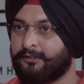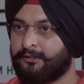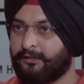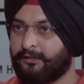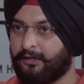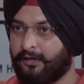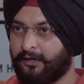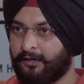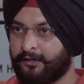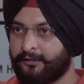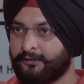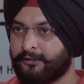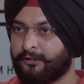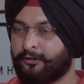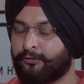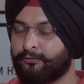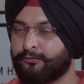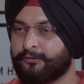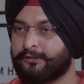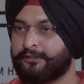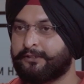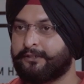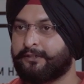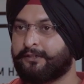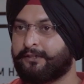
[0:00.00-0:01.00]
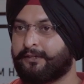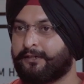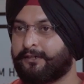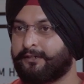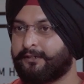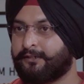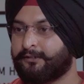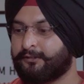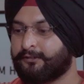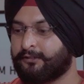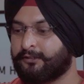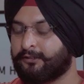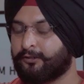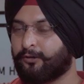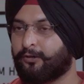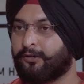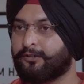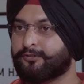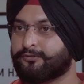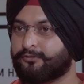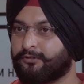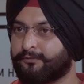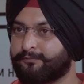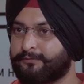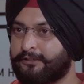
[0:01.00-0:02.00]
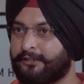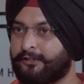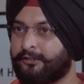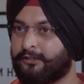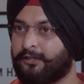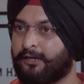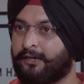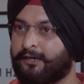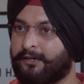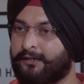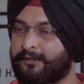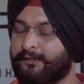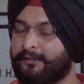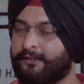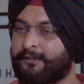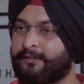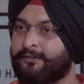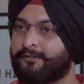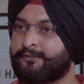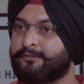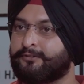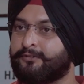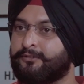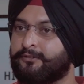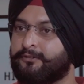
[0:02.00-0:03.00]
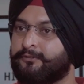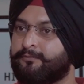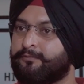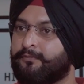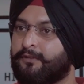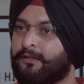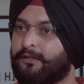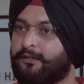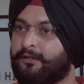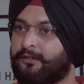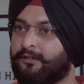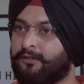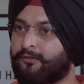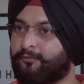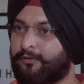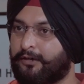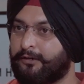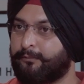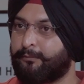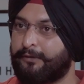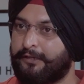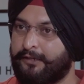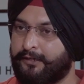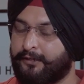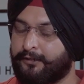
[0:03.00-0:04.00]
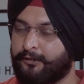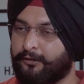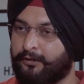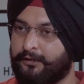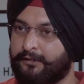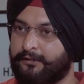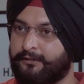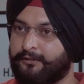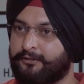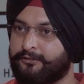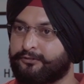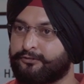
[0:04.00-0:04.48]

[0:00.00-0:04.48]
art out there and the cost of that art is $1 million.